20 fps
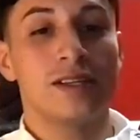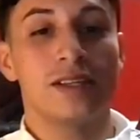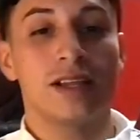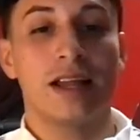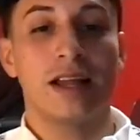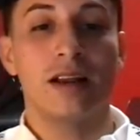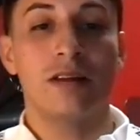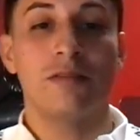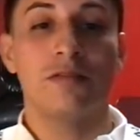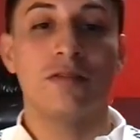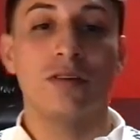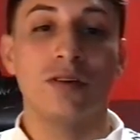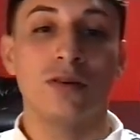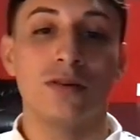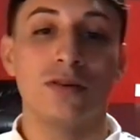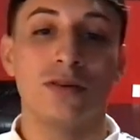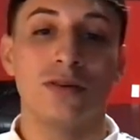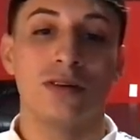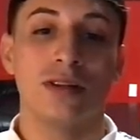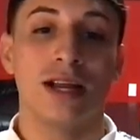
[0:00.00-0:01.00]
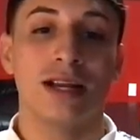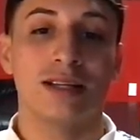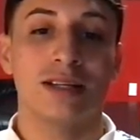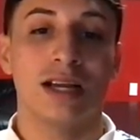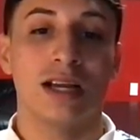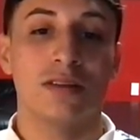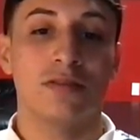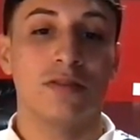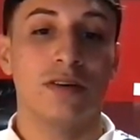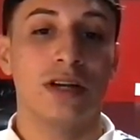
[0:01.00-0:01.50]
is NFU, that
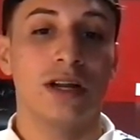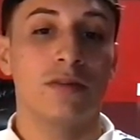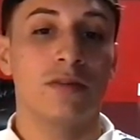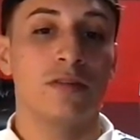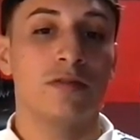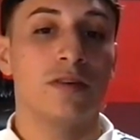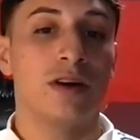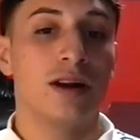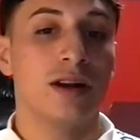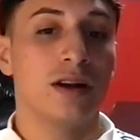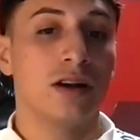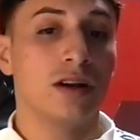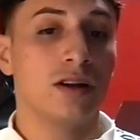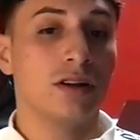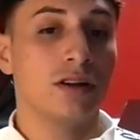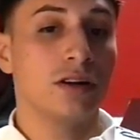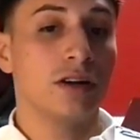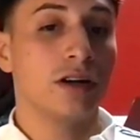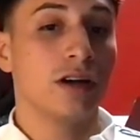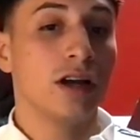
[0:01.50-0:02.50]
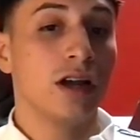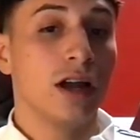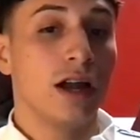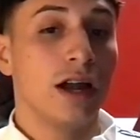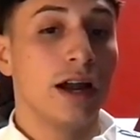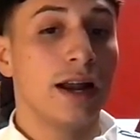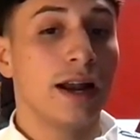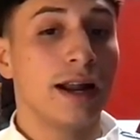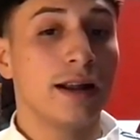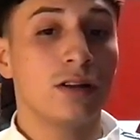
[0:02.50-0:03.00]
stands for Never Falling Under,
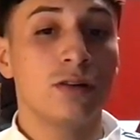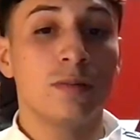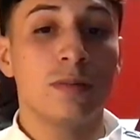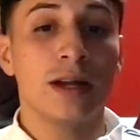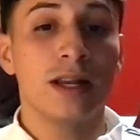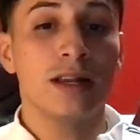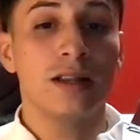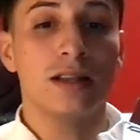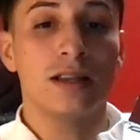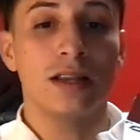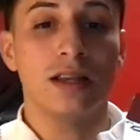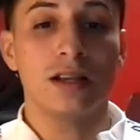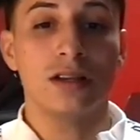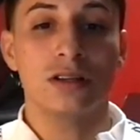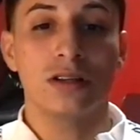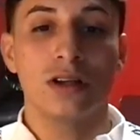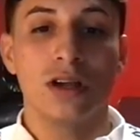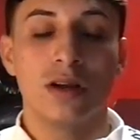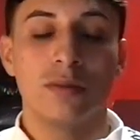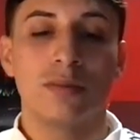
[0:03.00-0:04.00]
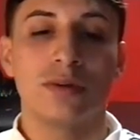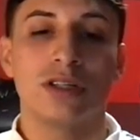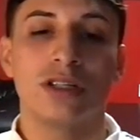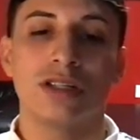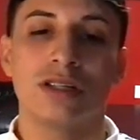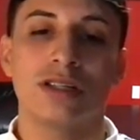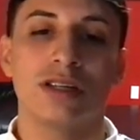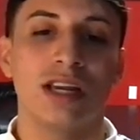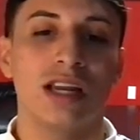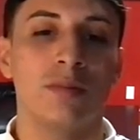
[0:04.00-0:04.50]
and I do many things, but
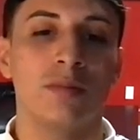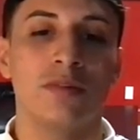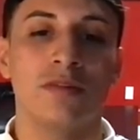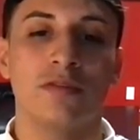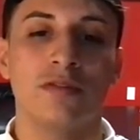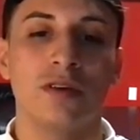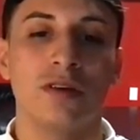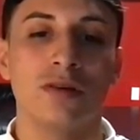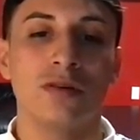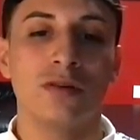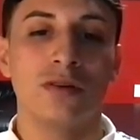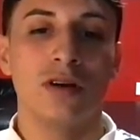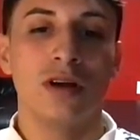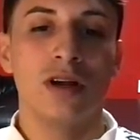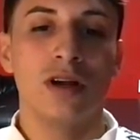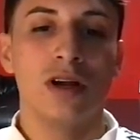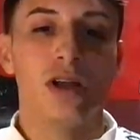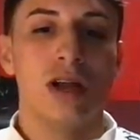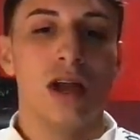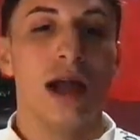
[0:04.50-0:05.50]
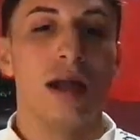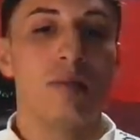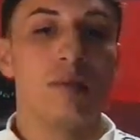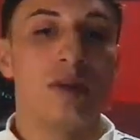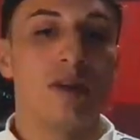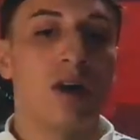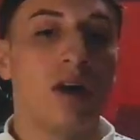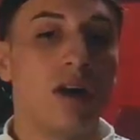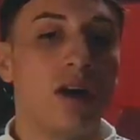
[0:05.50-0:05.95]
just to name a few, I'm an